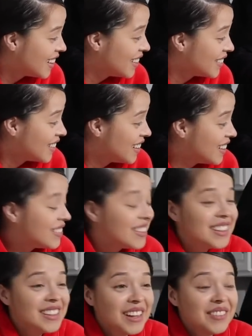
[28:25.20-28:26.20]
he really,
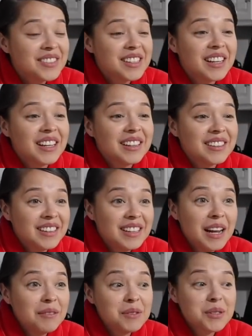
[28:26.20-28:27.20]
really loves you it. Know.
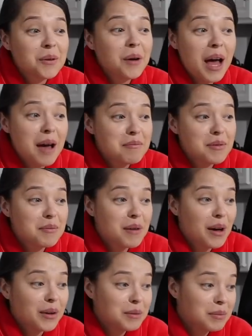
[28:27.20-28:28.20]
And I'm so happy
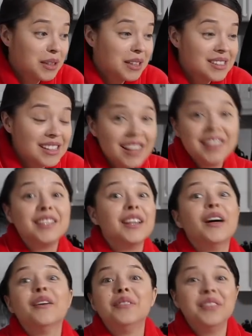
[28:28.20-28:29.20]
about it because I
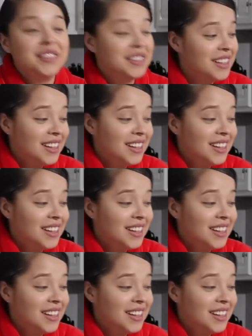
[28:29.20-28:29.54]
love it